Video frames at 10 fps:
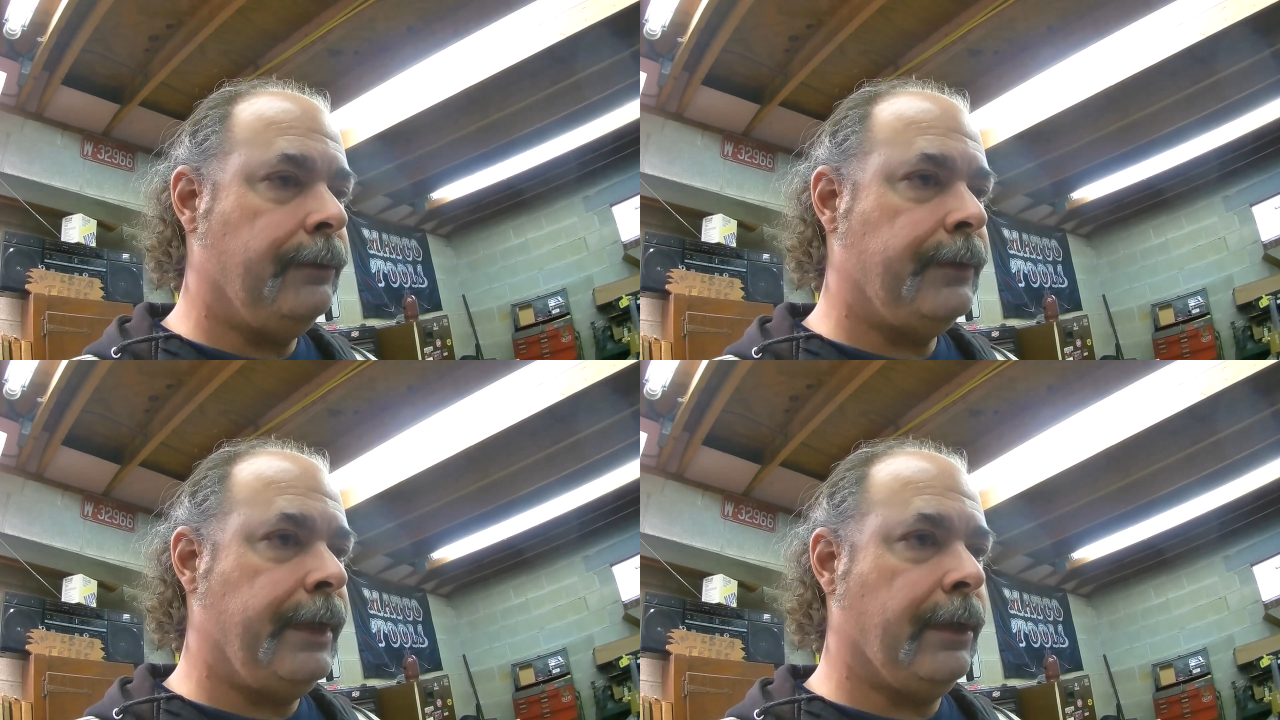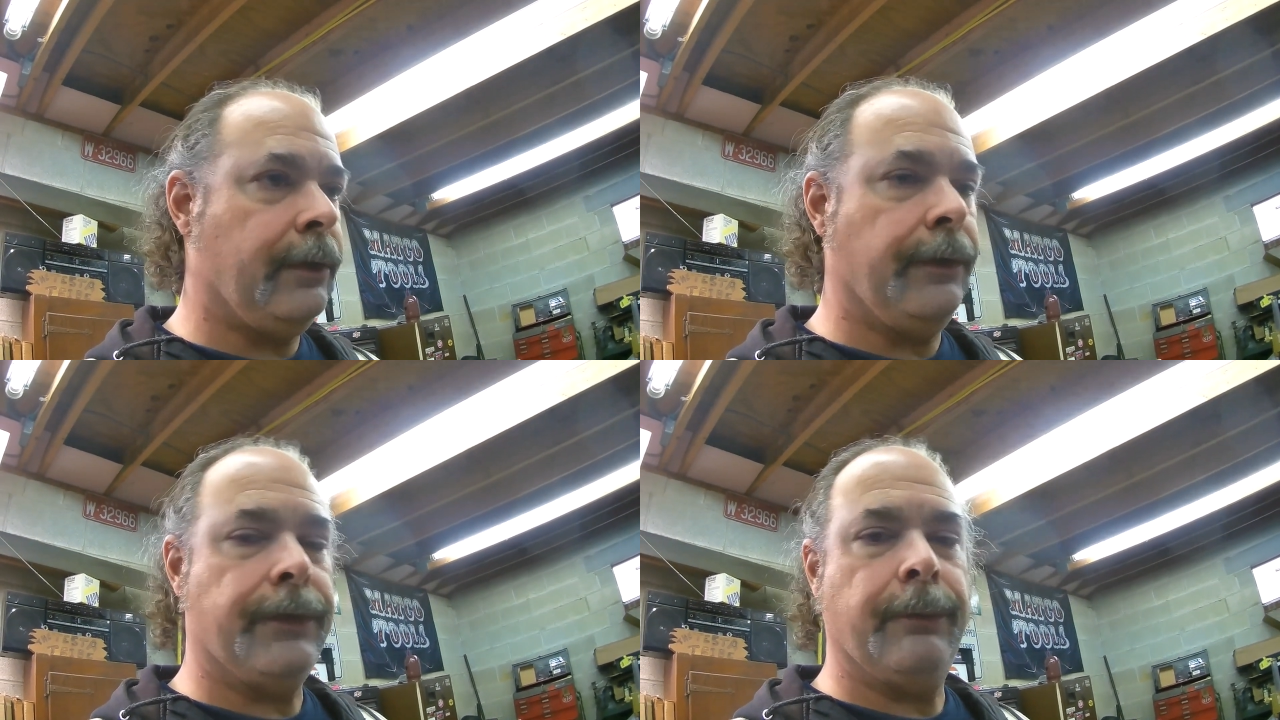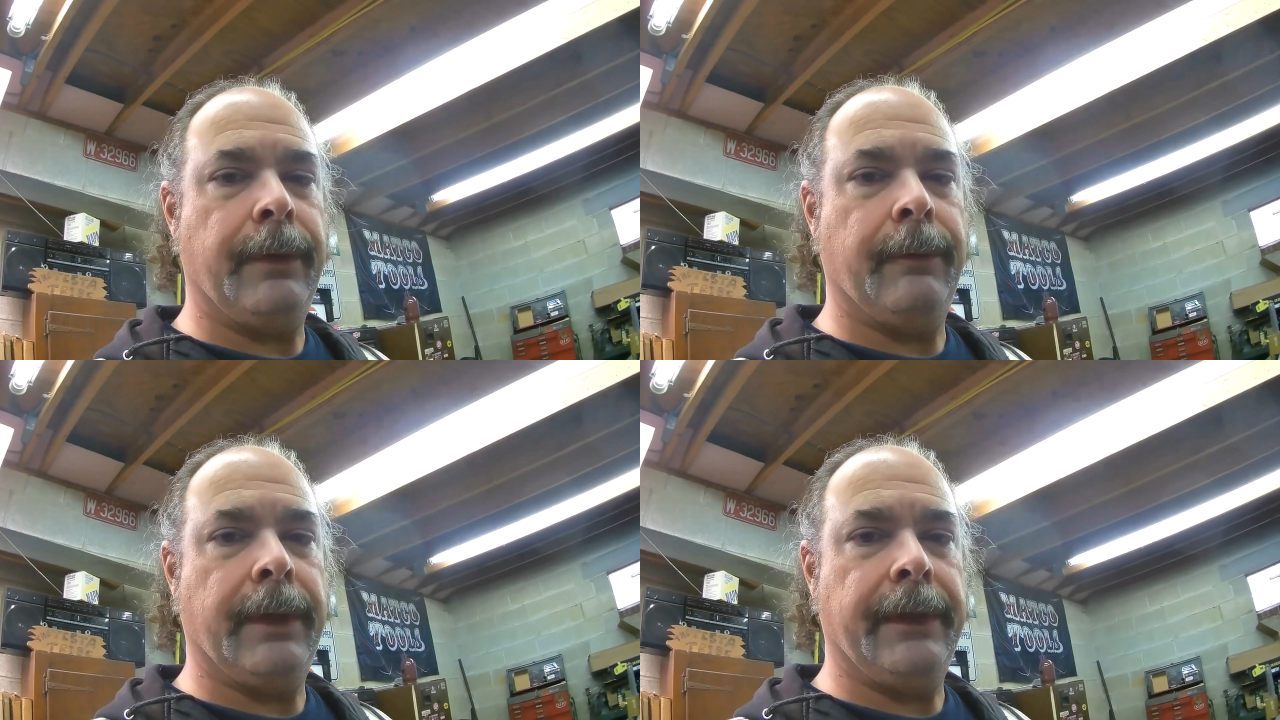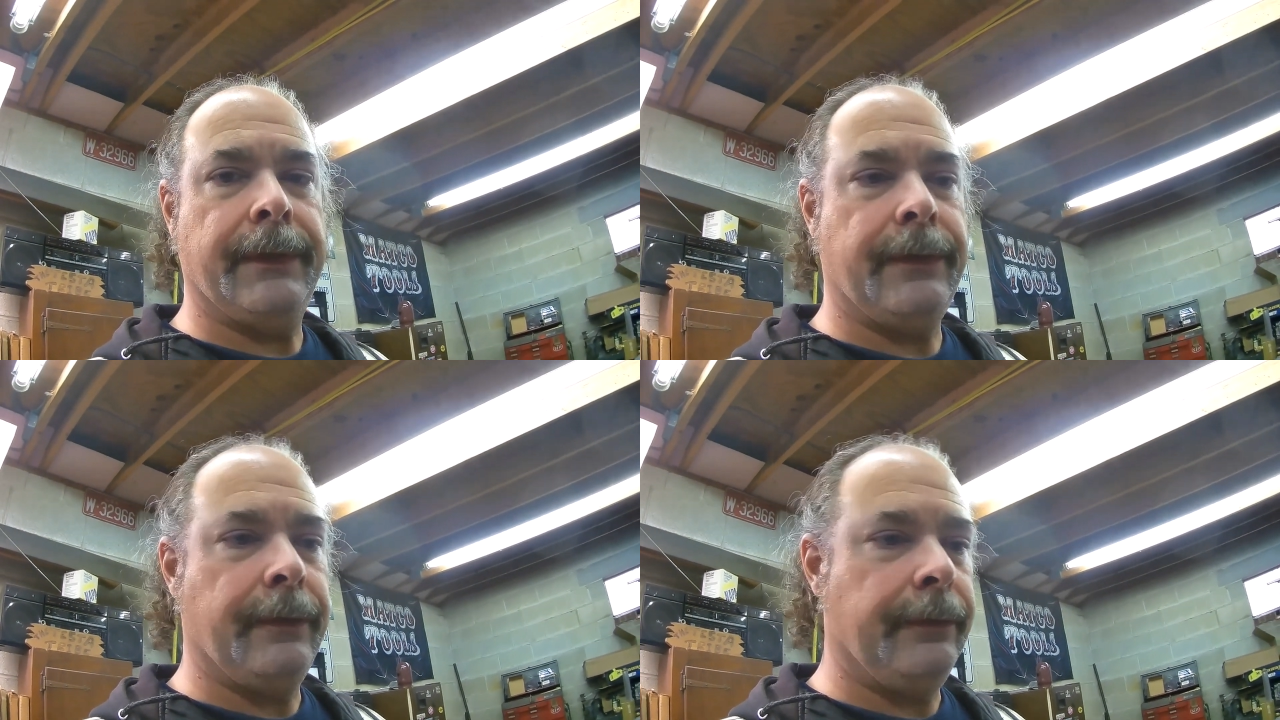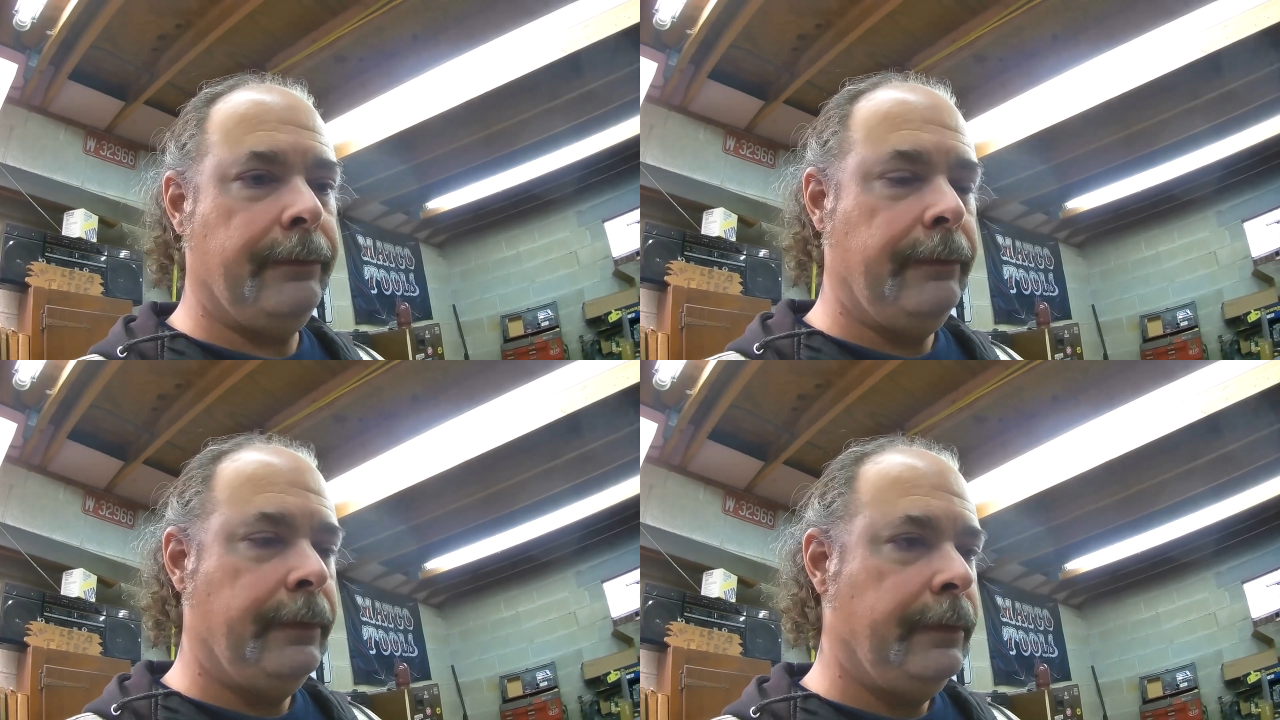See how close the wheel well is to
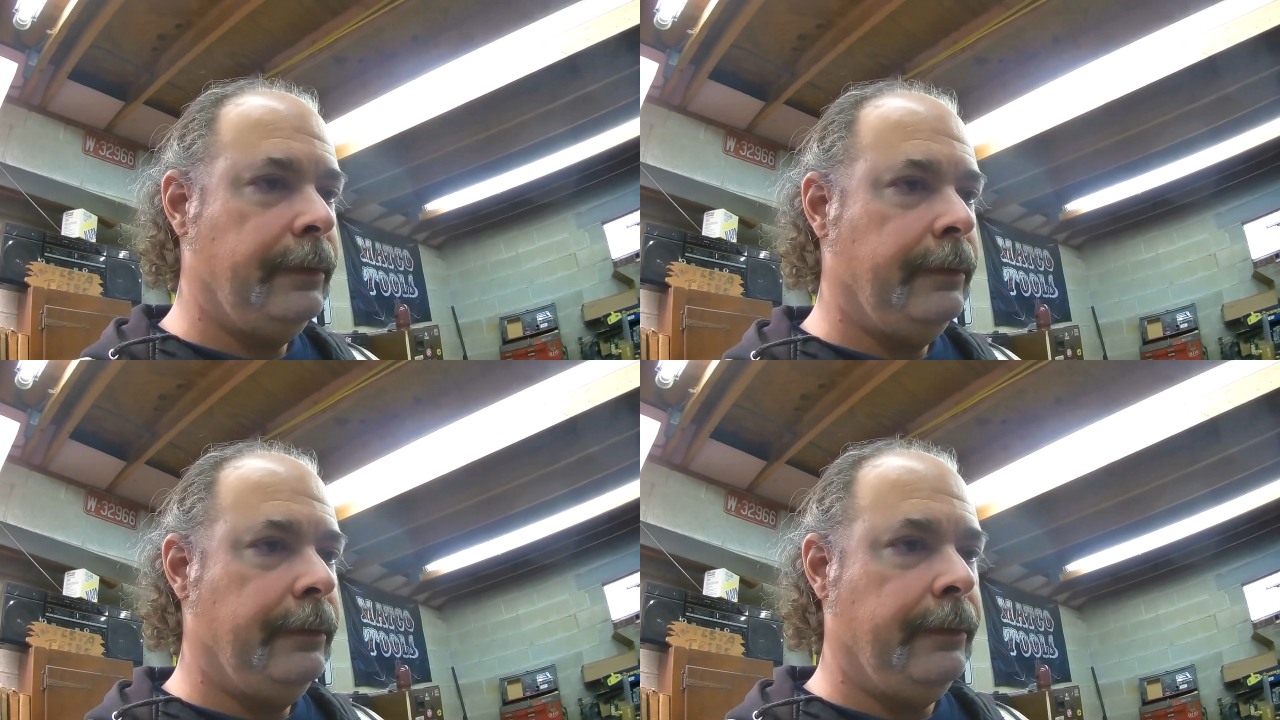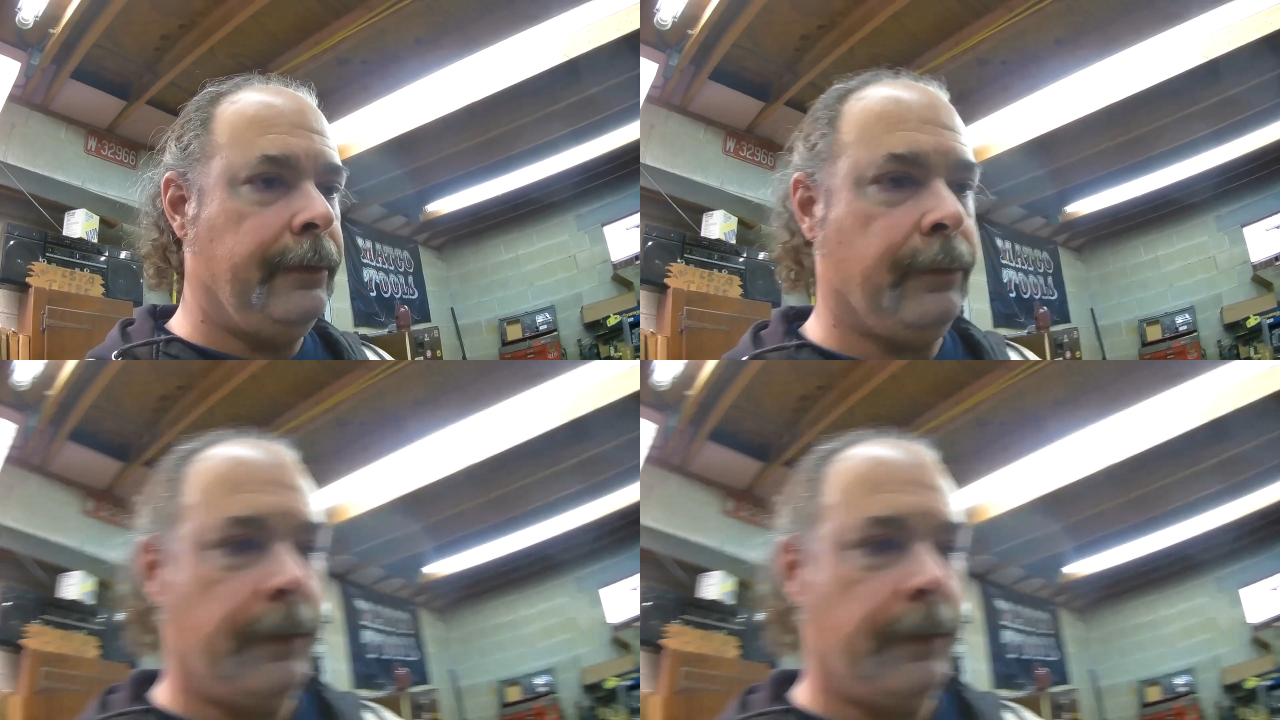the